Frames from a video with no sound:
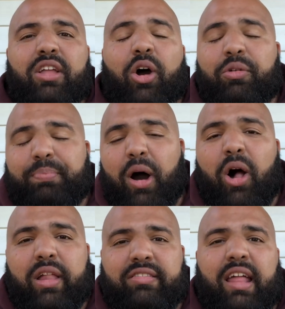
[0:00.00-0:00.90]
or
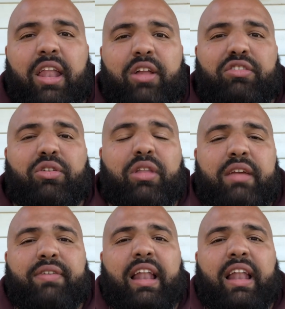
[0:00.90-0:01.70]
Paul is telling us to live a